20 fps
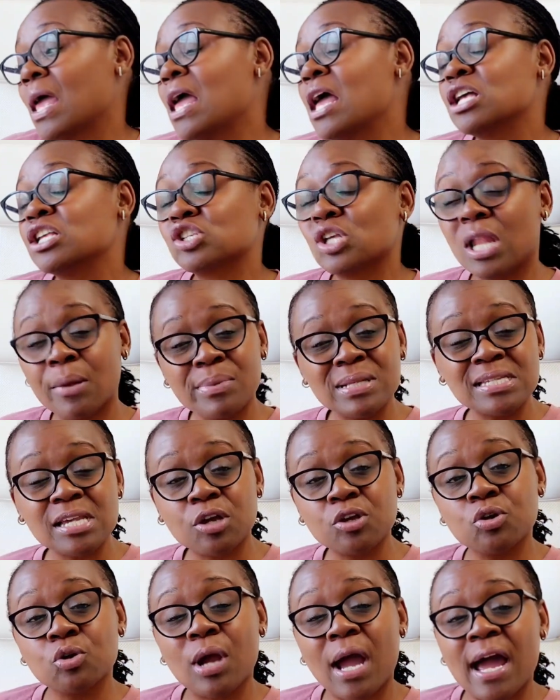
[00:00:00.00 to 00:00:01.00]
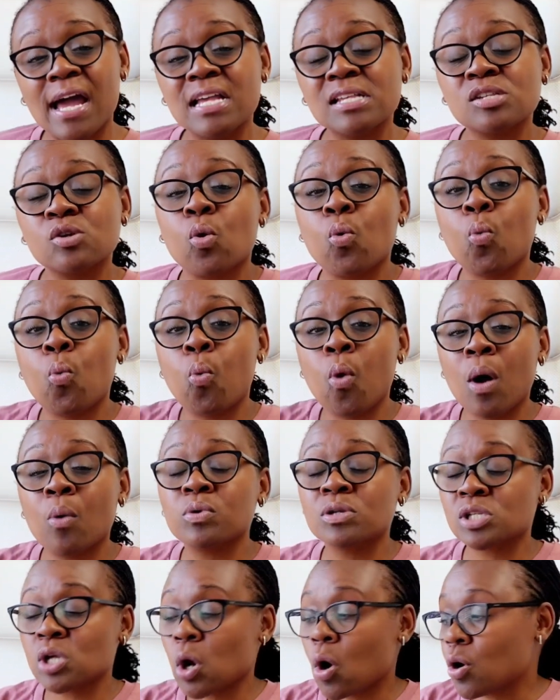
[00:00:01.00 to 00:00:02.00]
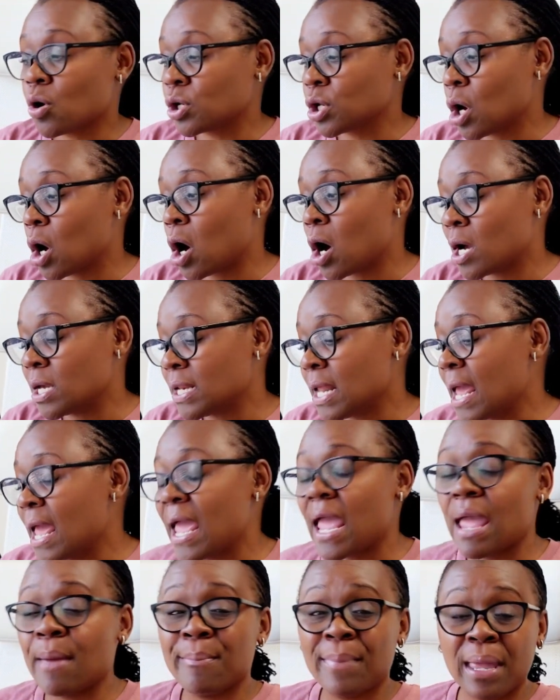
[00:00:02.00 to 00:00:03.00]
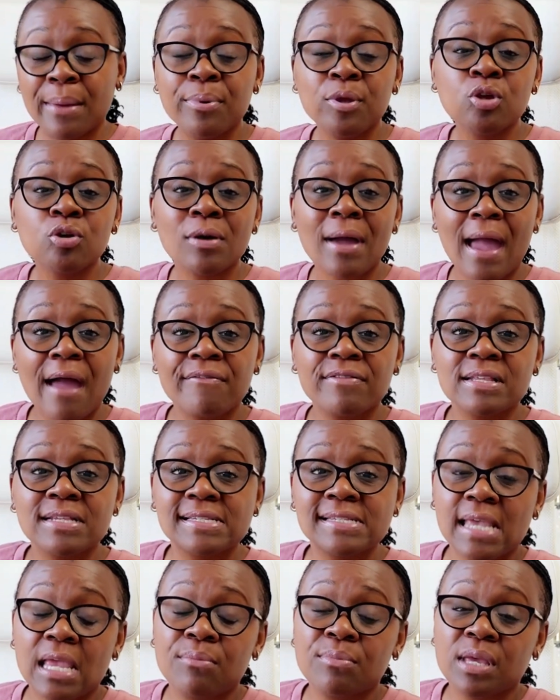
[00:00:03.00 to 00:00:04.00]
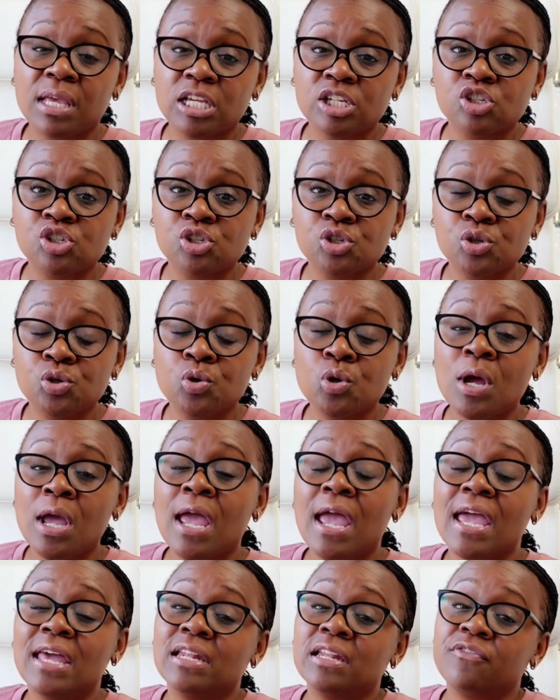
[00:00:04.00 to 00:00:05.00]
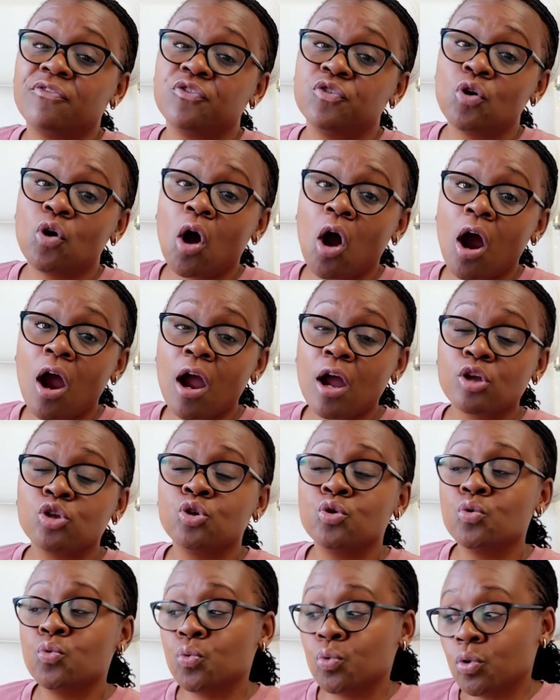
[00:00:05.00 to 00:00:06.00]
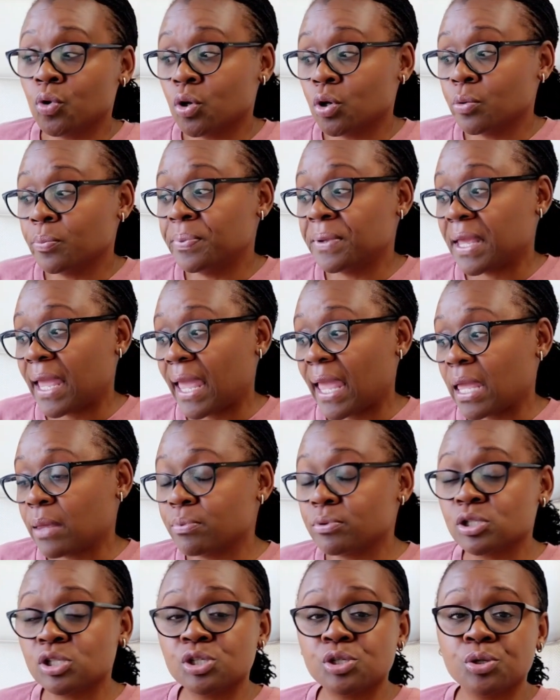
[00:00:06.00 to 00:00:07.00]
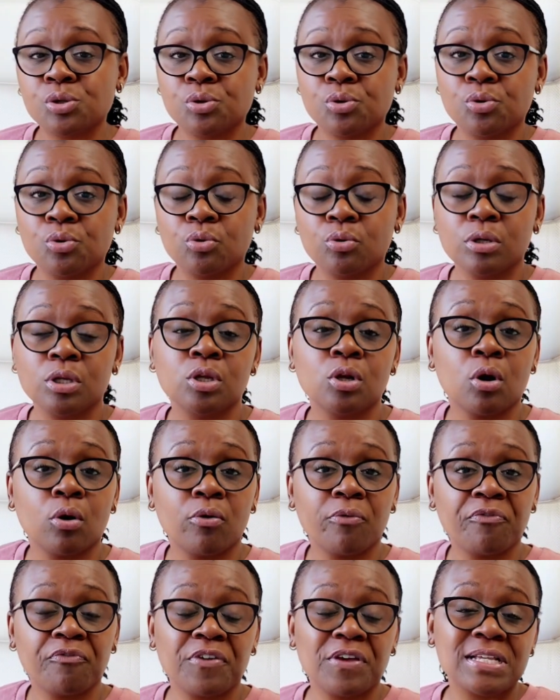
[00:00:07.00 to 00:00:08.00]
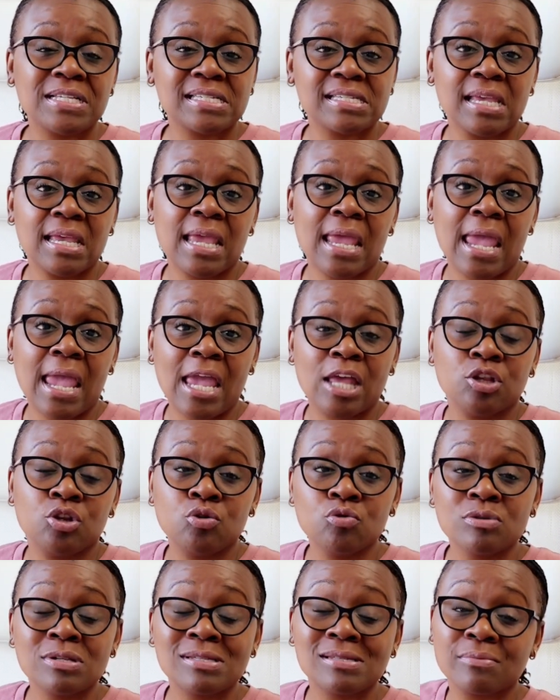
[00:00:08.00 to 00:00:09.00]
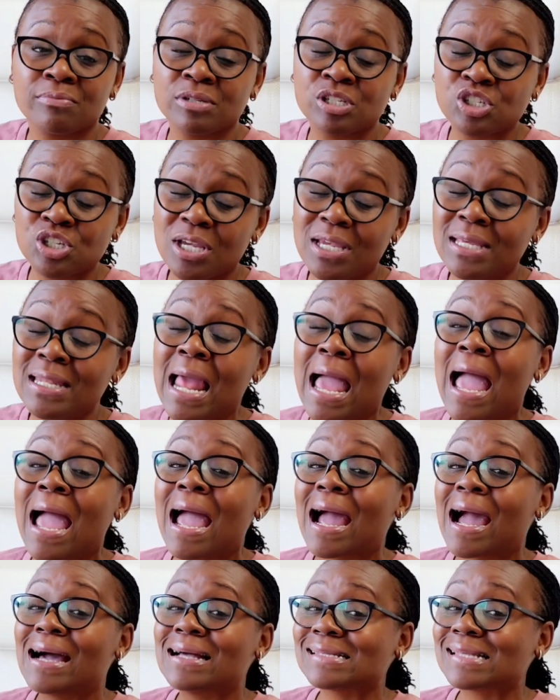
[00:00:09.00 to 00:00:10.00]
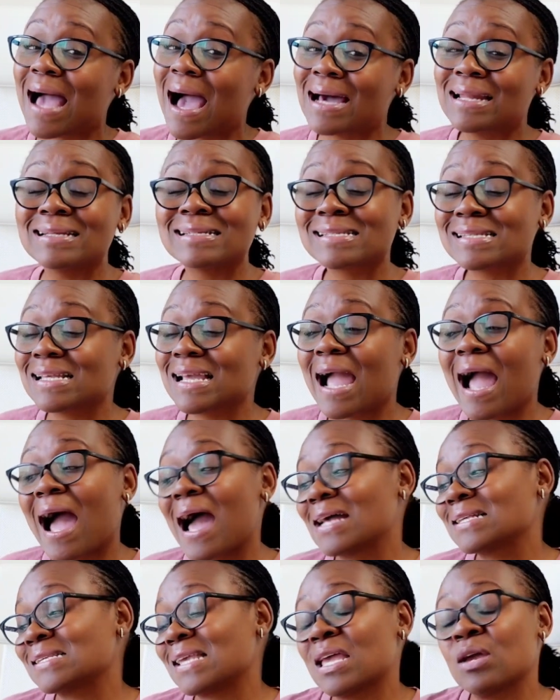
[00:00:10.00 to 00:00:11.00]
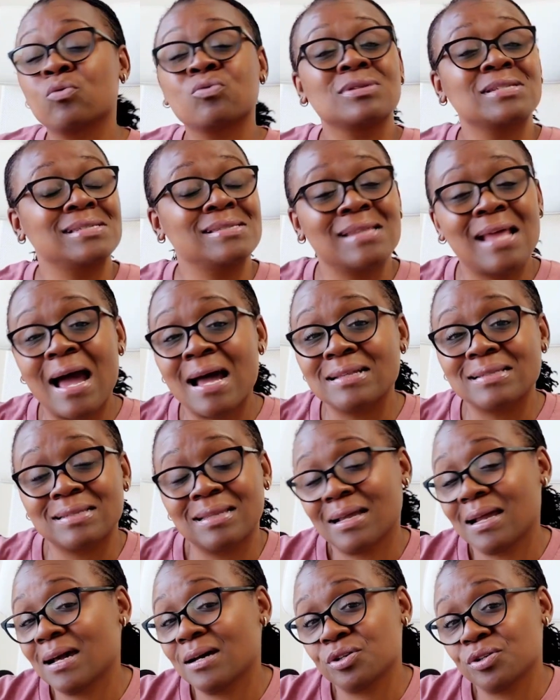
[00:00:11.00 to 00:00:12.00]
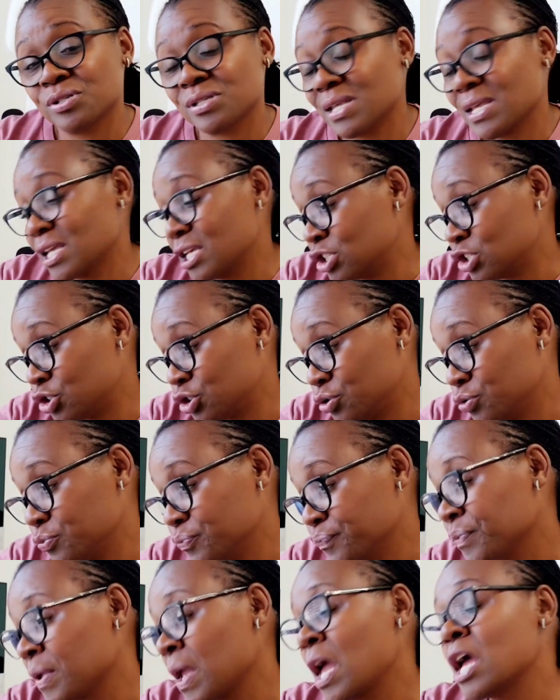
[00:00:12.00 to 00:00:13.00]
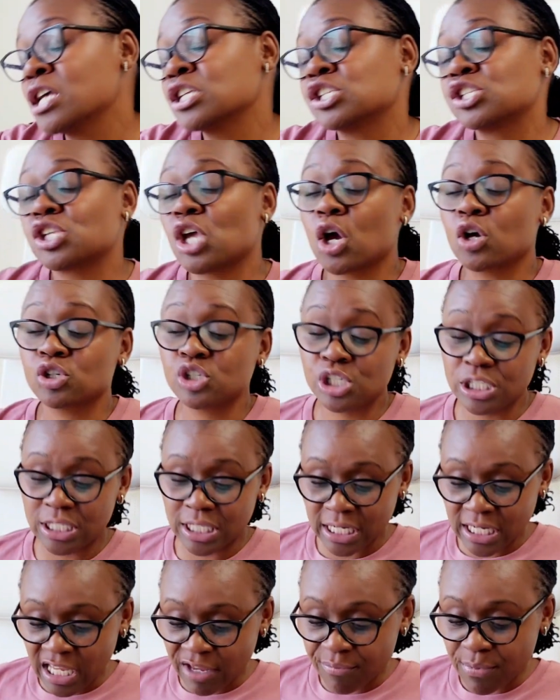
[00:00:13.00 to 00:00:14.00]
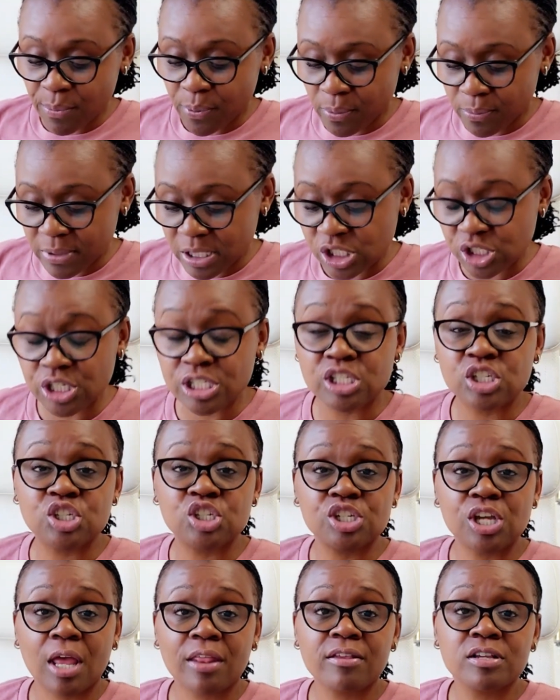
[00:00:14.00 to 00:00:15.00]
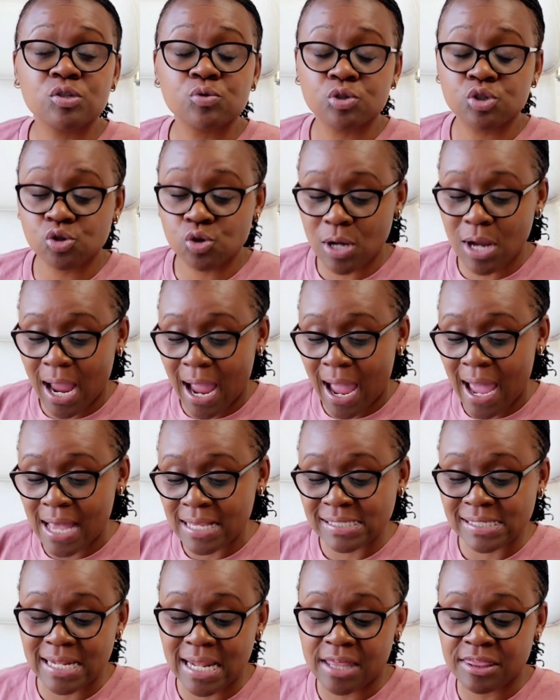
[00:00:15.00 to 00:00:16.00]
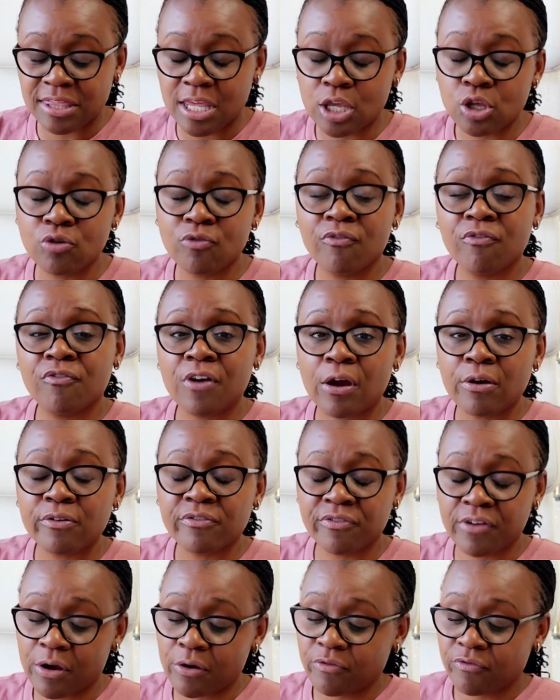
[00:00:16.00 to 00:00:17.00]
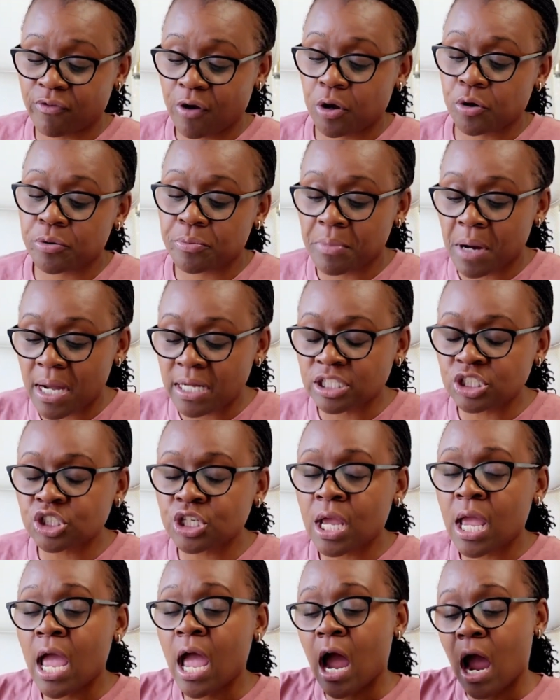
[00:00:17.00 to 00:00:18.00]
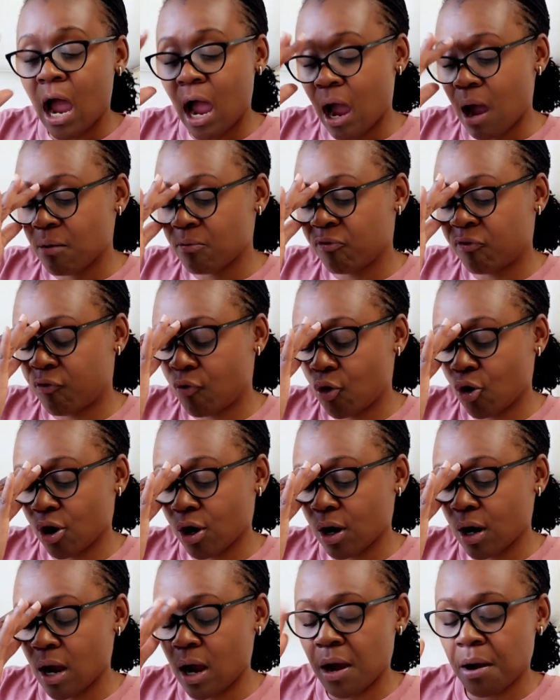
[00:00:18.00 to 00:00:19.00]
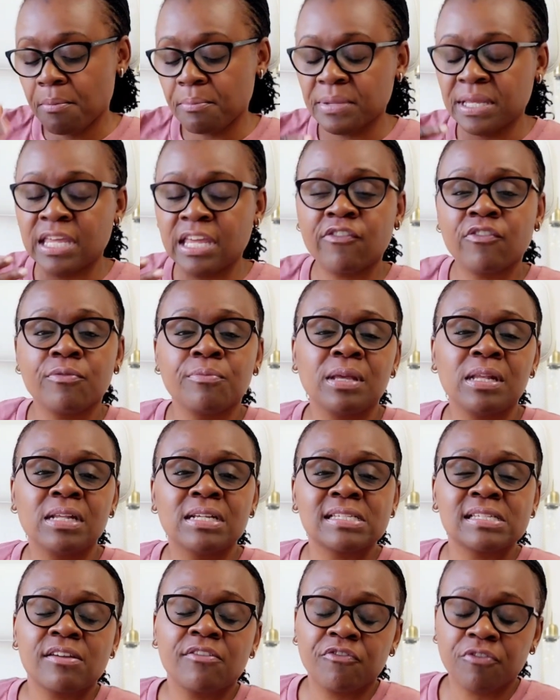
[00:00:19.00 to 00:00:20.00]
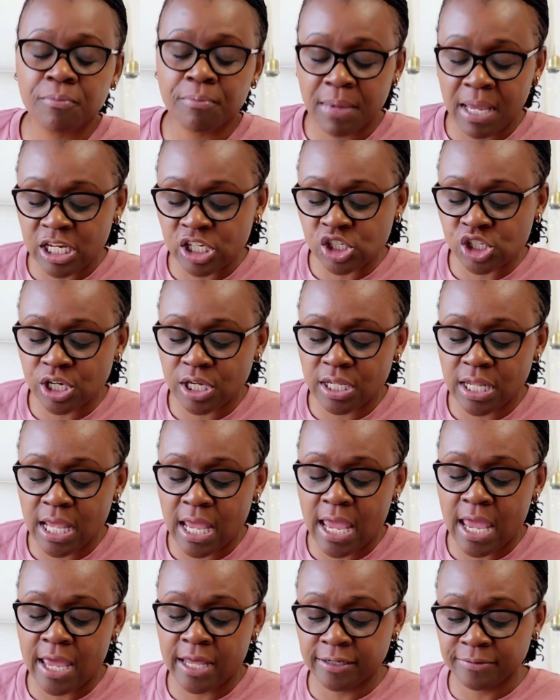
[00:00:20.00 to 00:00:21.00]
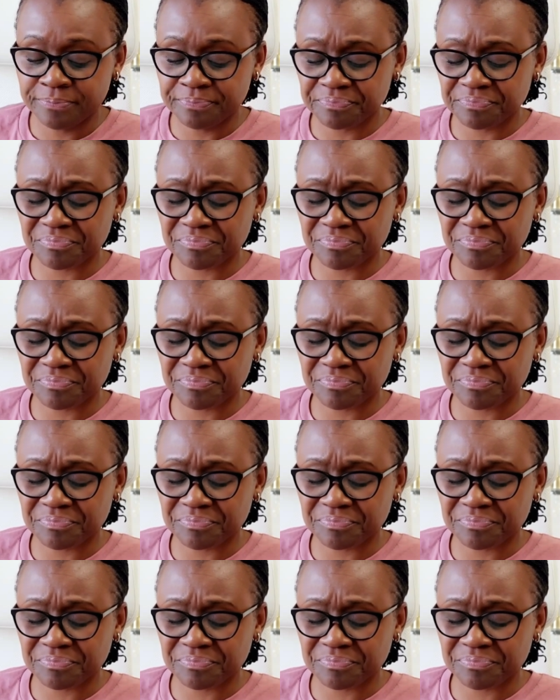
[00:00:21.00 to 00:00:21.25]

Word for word: So let me tell you guys what was going on and maybe you're having the same issue and if you are, you will be able to, you know, fix it and use the machine because honestly guys, it was not the cutter's issue. So she did give me permission to share this with you guys and I thank you very, very, very much um, for um, giving me this information and